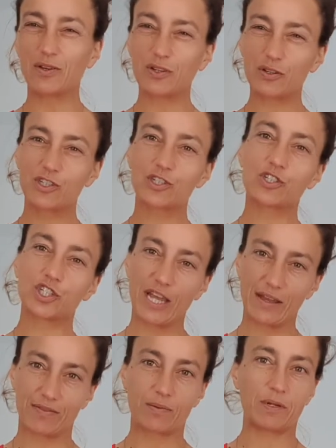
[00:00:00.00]
You could
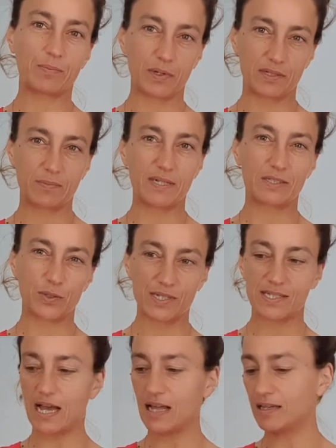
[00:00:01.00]
shave them and put them into a
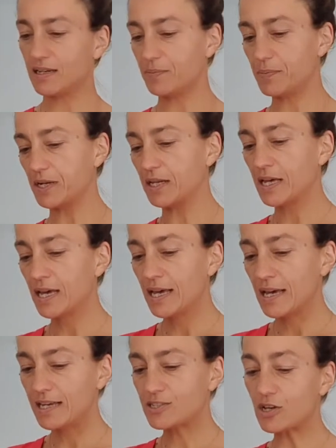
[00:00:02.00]
salad, but
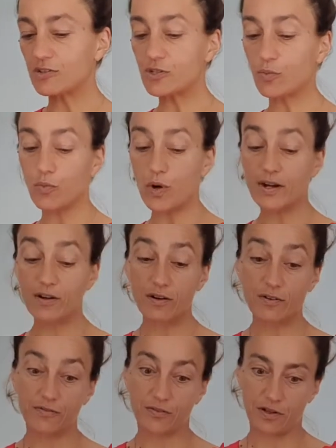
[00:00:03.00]
it's also
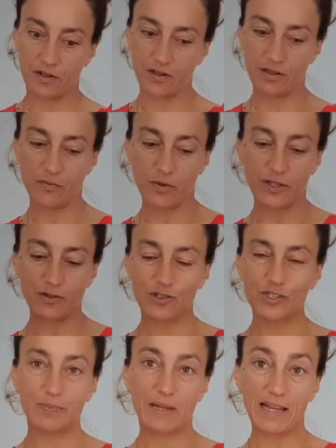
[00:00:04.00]
wonderful when you
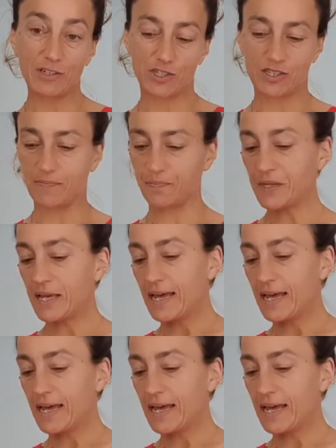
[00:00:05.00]
just blanch them.